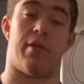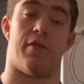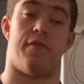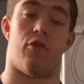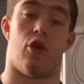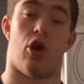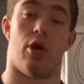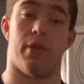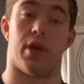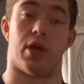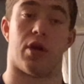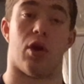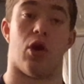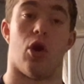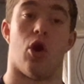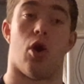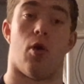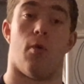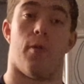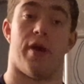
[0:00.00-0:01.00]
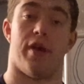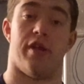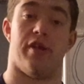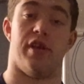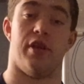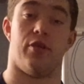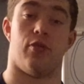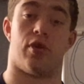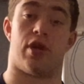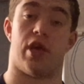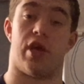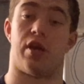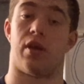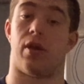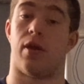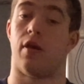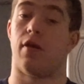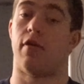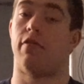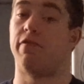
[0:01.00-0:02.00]
performing, where they need to get
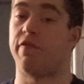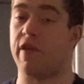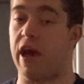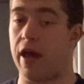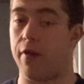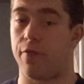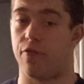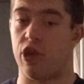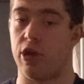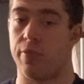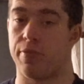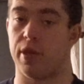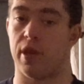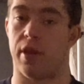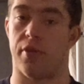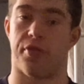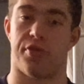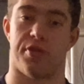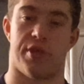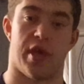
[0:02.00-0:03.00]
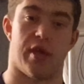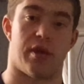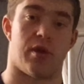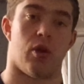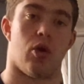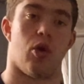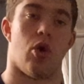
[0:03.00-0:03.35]
5 reps in a set,